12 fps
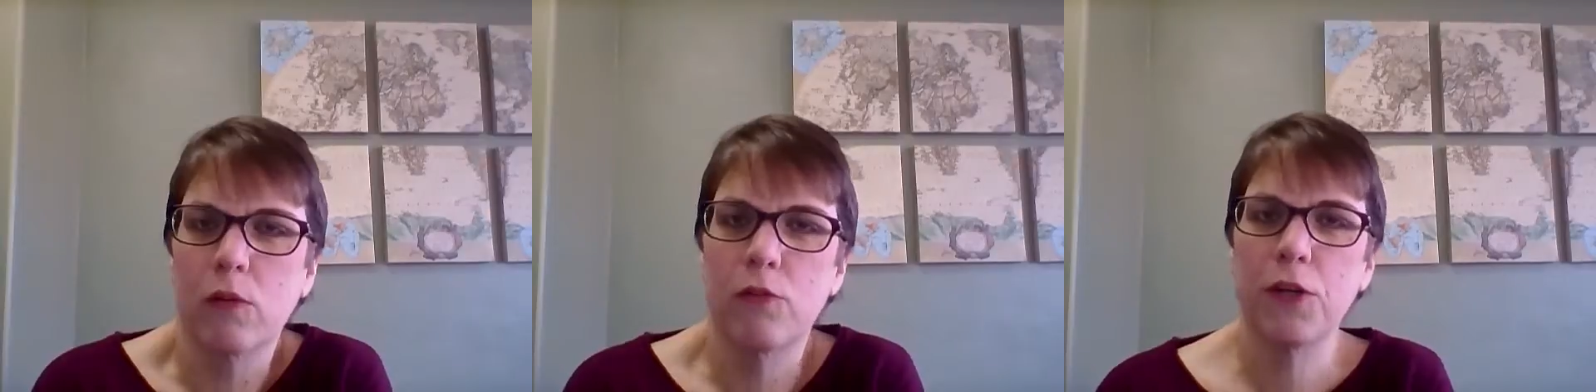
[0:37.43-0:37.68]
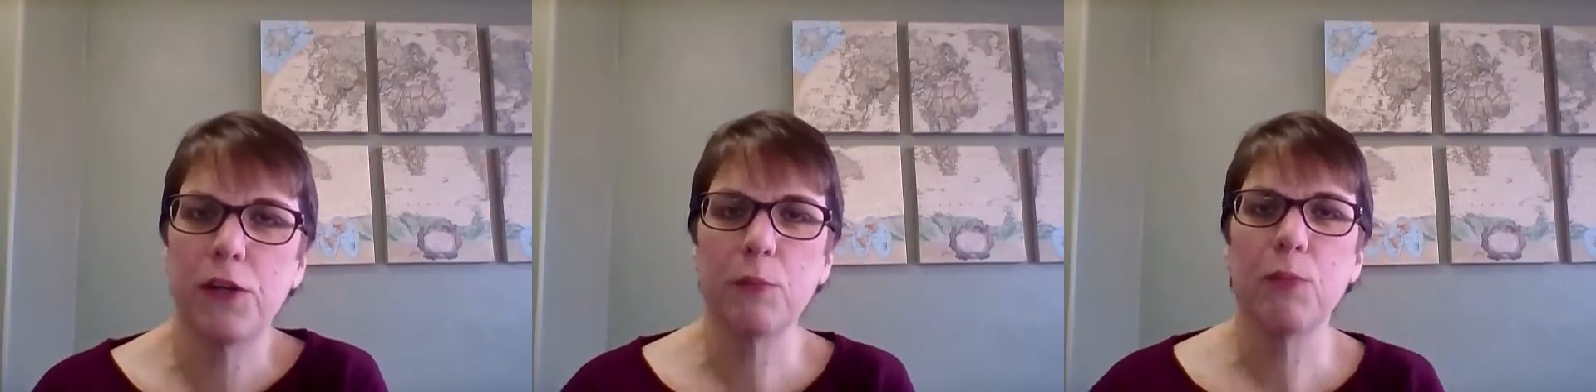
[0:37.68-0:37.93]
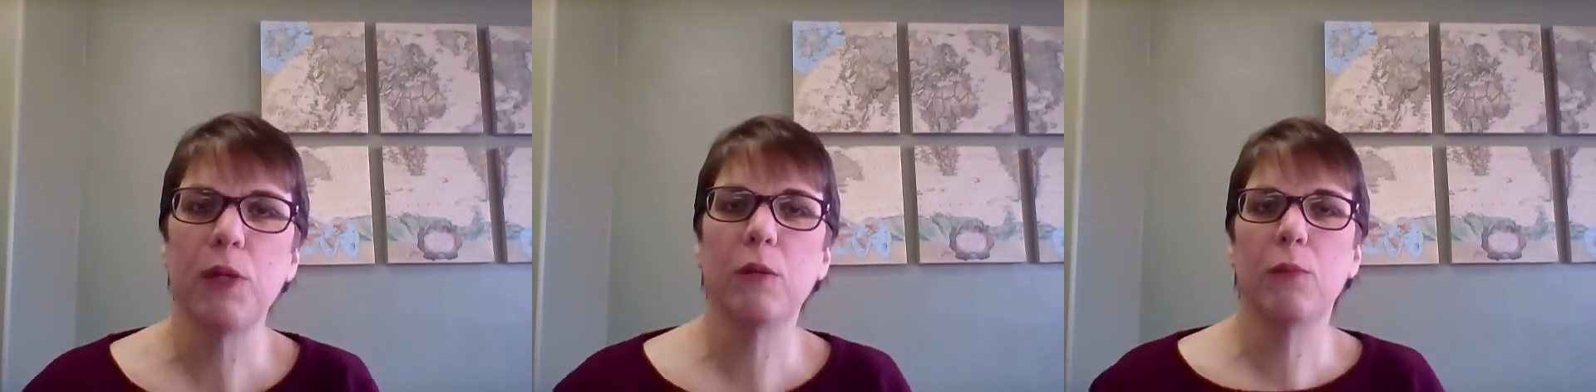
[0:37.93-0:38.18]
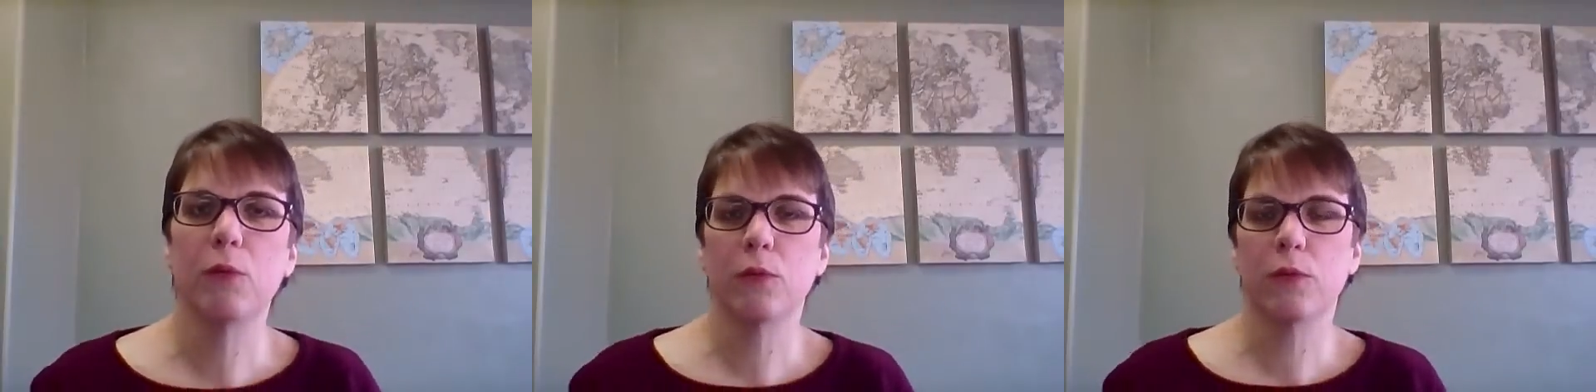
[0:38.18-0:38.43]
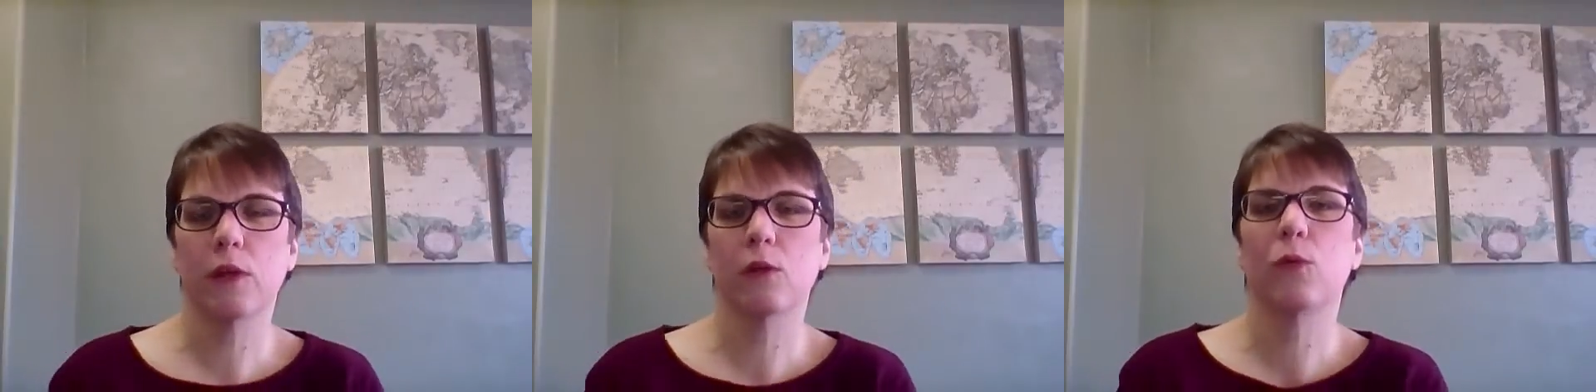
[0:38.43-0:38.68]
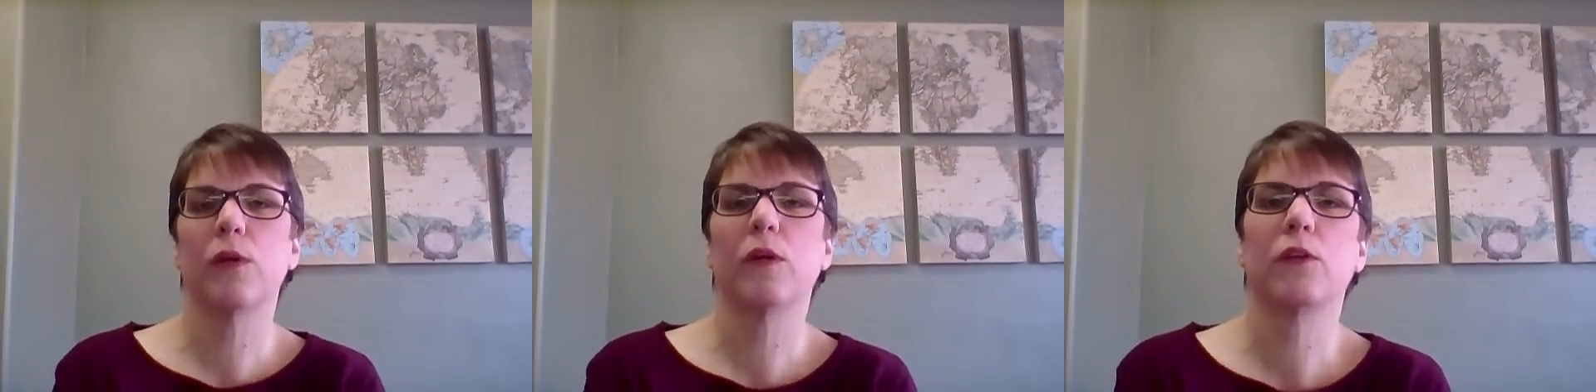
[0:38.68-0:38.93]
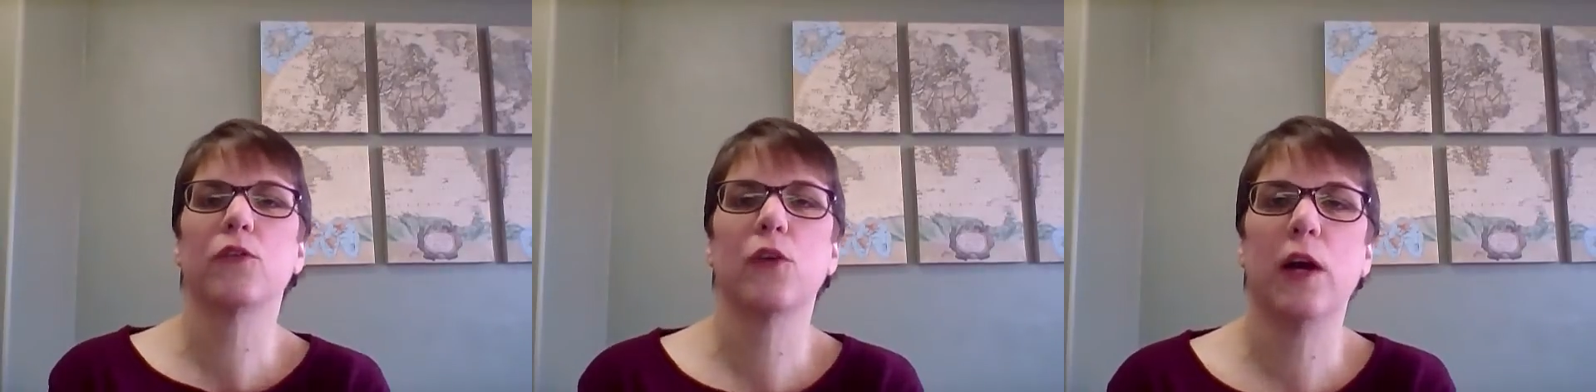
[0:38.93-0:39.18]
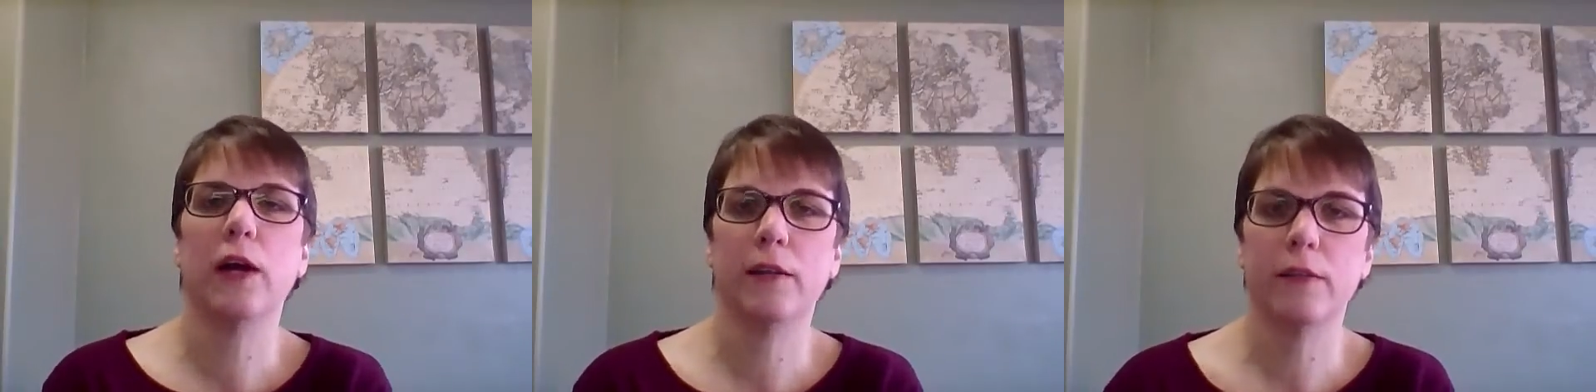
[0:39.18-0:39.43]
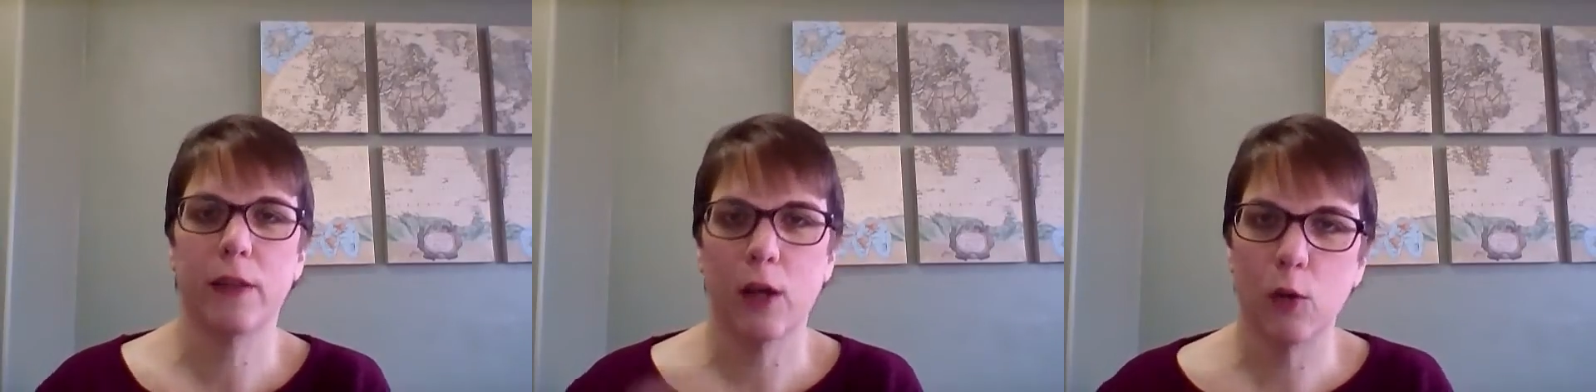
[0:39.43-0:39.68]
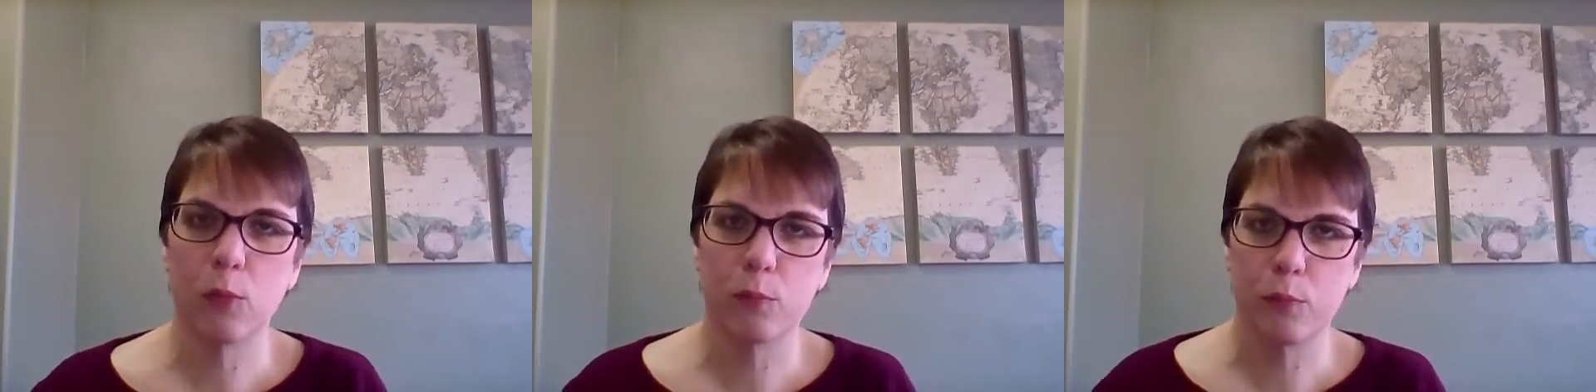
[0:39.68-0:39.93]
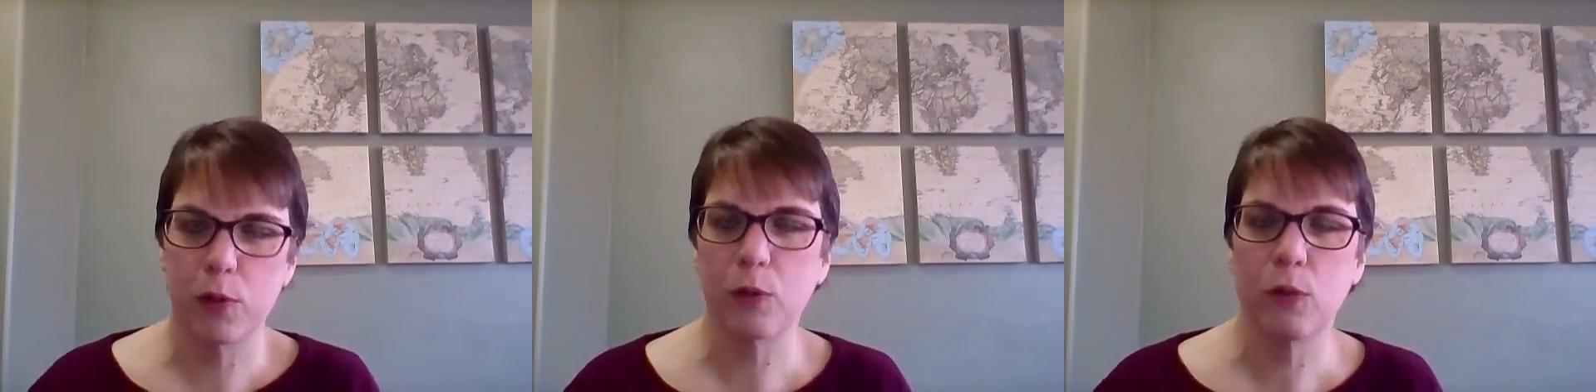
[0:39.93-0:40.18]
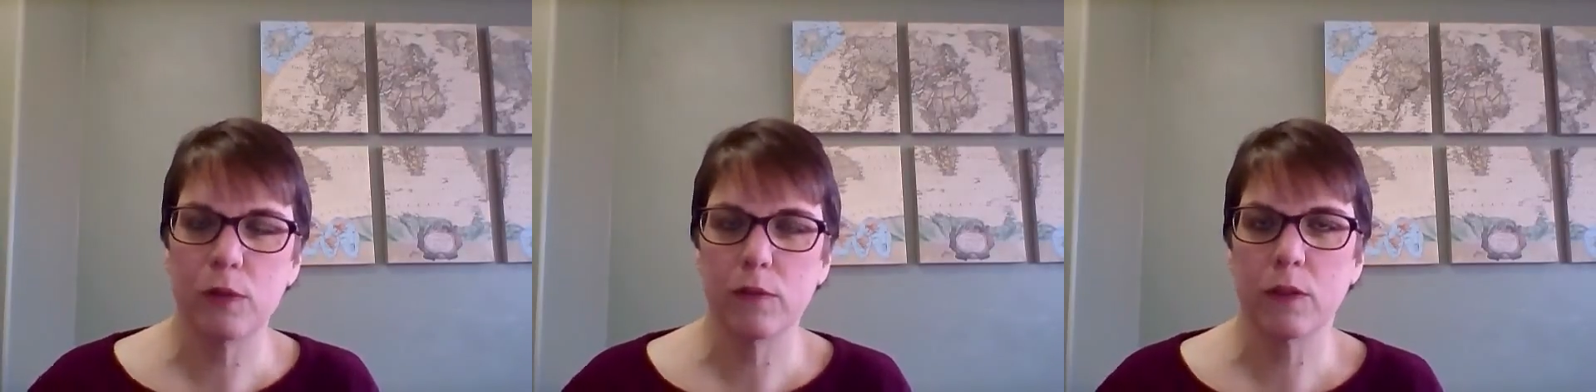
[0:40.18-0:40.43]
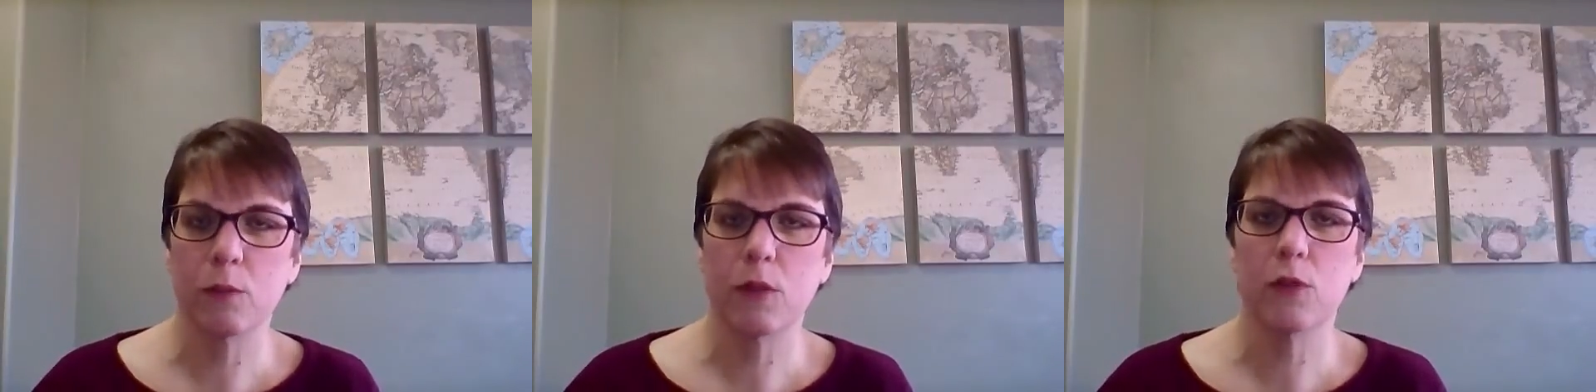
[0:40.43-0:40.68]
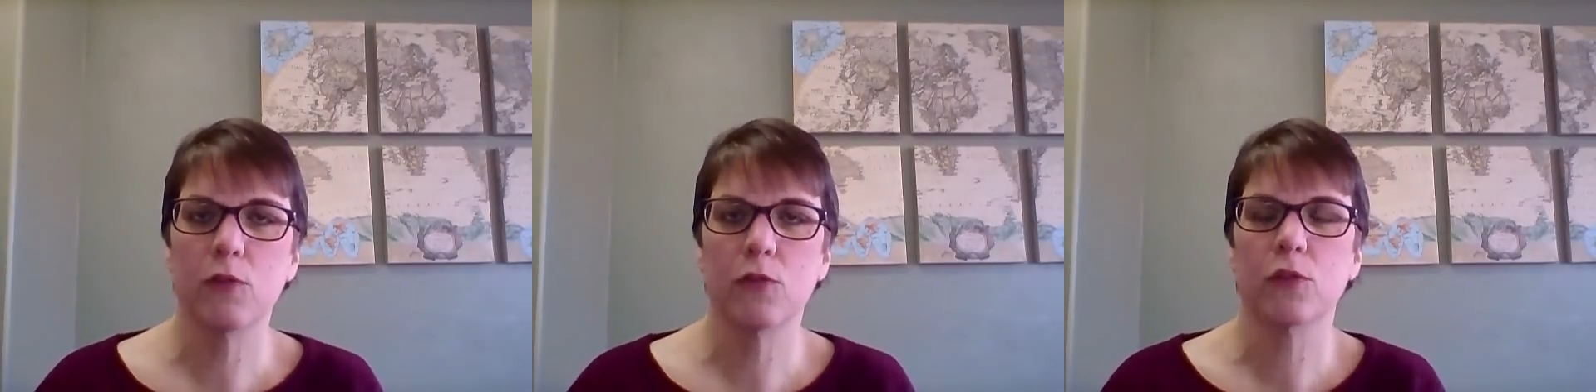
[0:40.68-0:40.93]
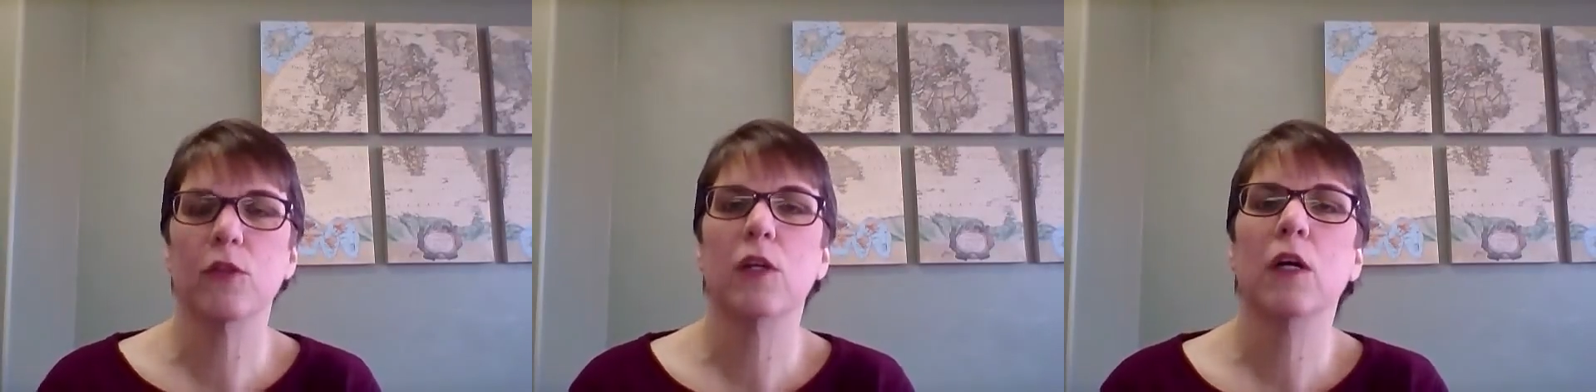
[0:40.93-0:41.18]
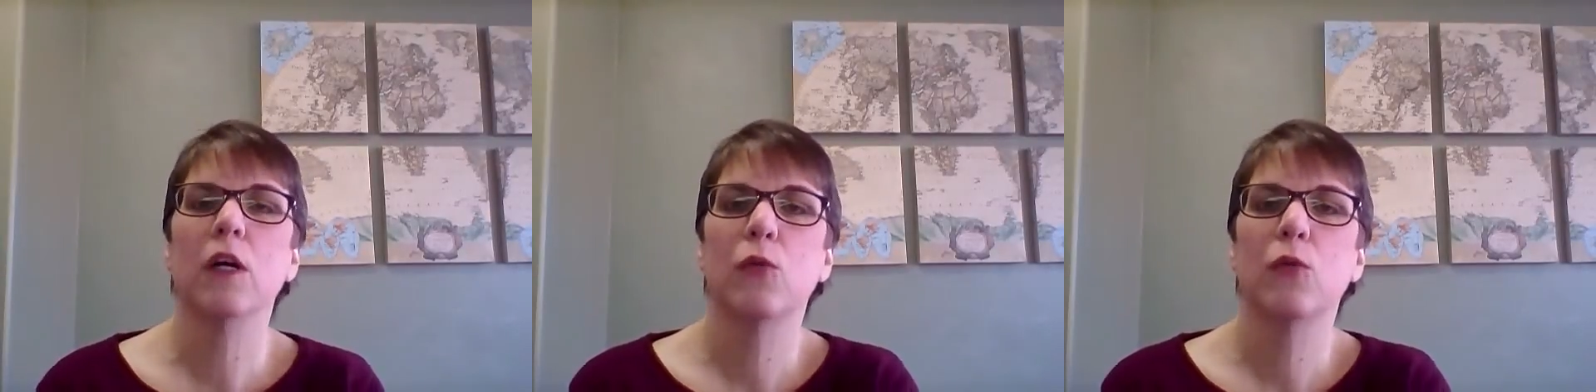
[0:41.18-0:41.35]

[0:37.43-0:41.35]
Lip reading: the very people that we are trying to help bring one step closer.